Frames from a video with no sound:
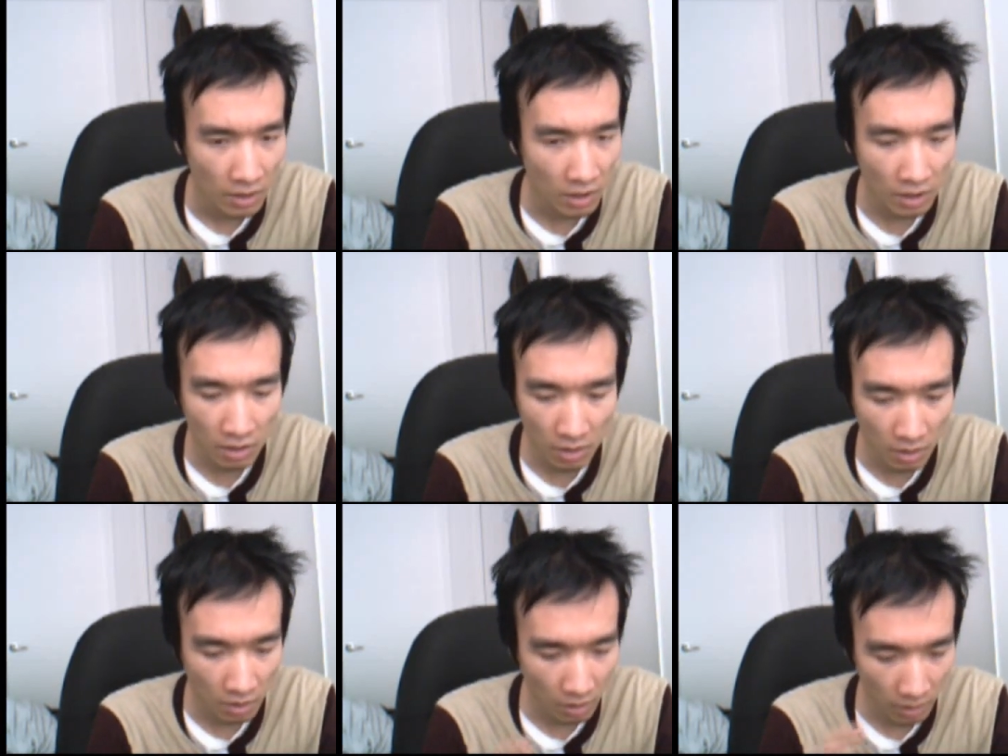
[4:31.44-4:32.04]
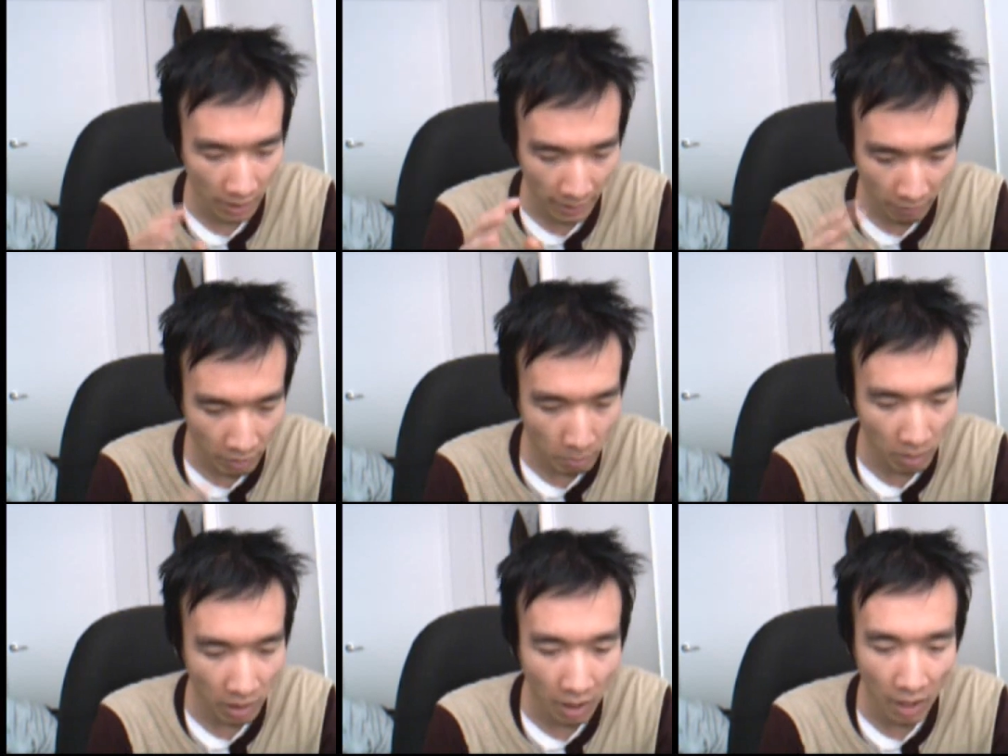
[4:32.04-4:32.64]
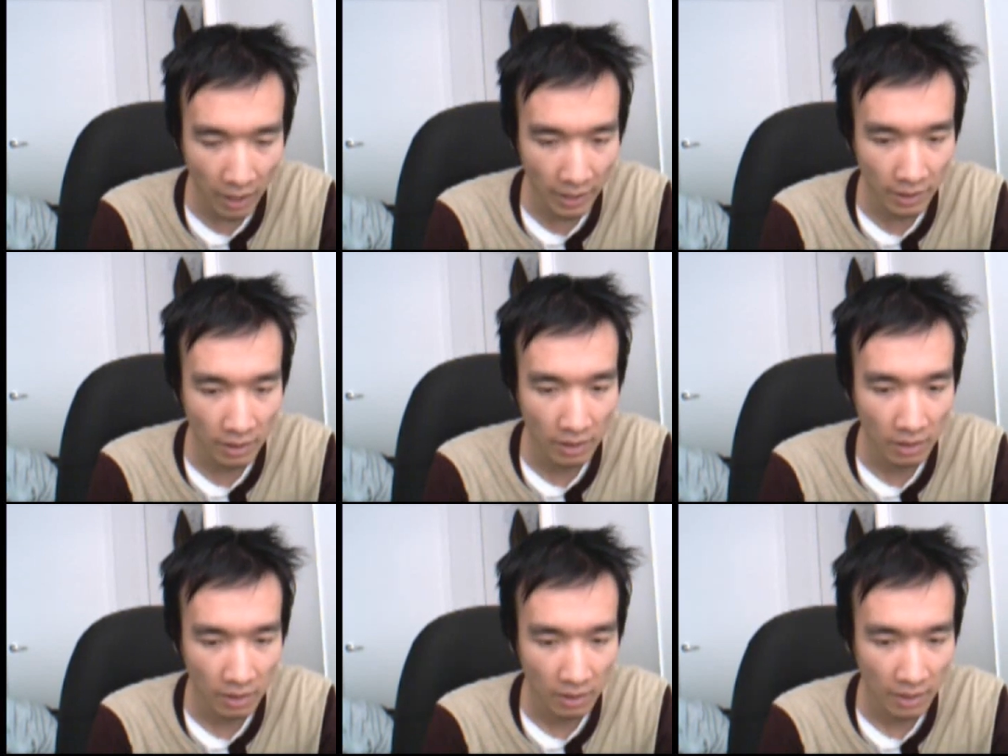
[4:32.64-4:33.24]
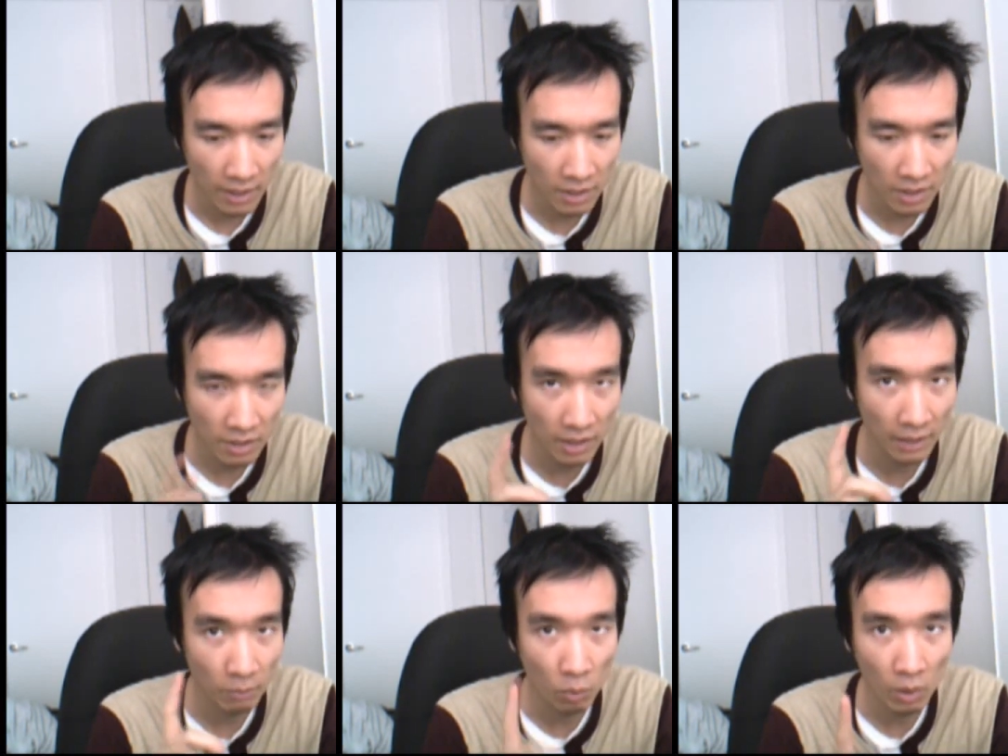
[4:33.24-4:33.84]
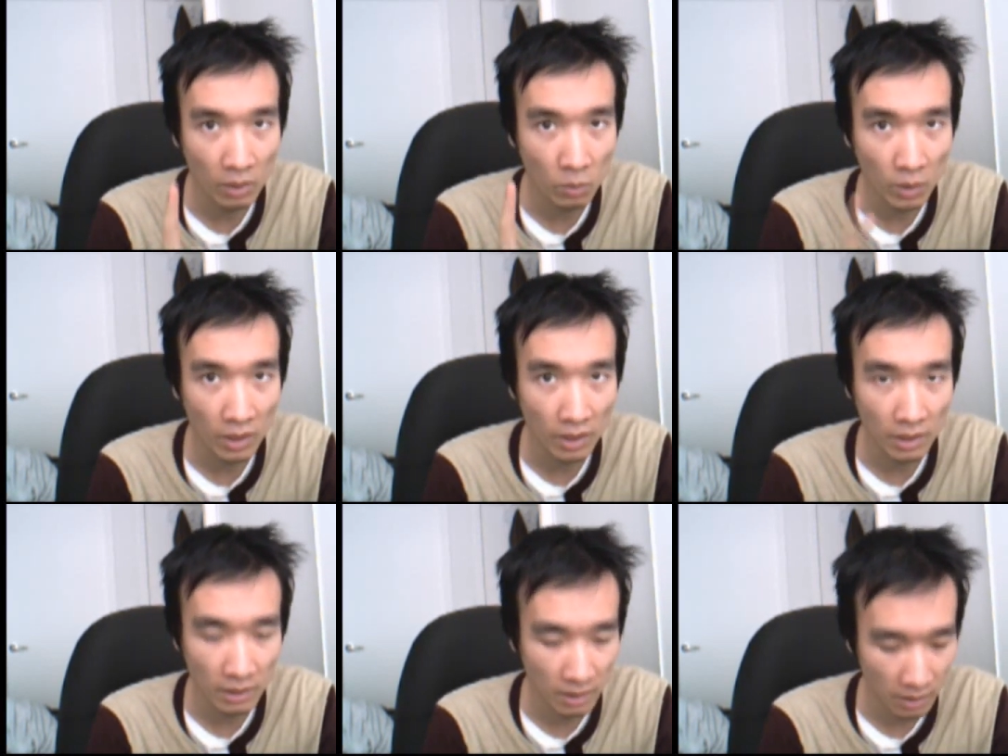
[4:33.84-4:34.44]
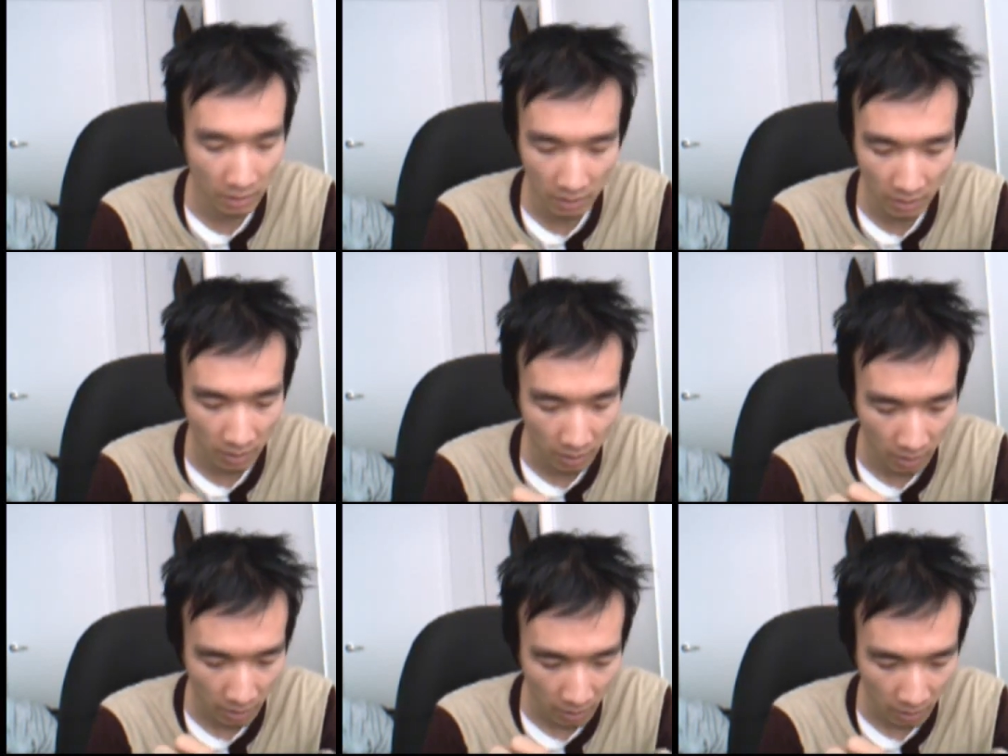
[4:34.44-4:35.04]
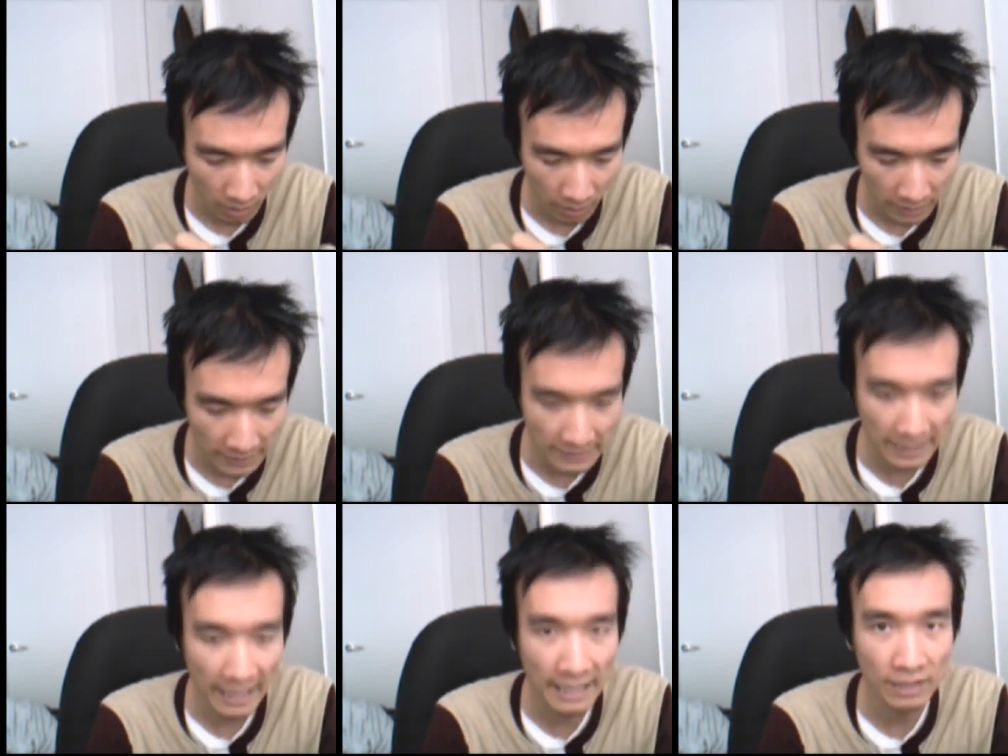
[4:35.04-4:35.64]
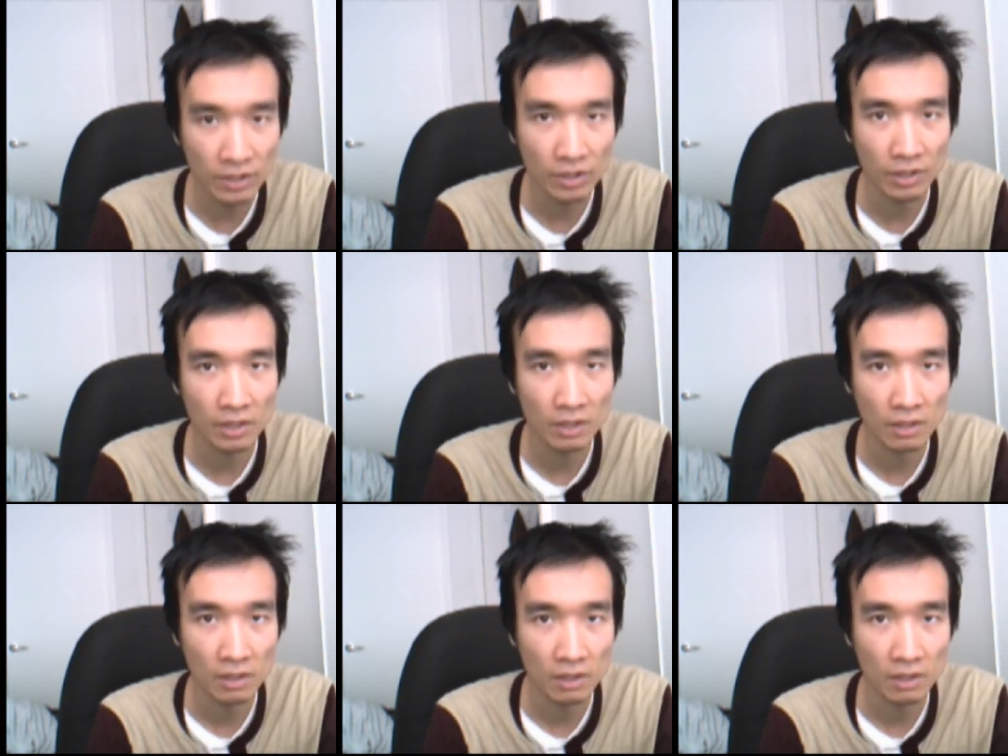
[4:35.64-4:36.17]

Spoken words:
just hit reply and just type one word, standard.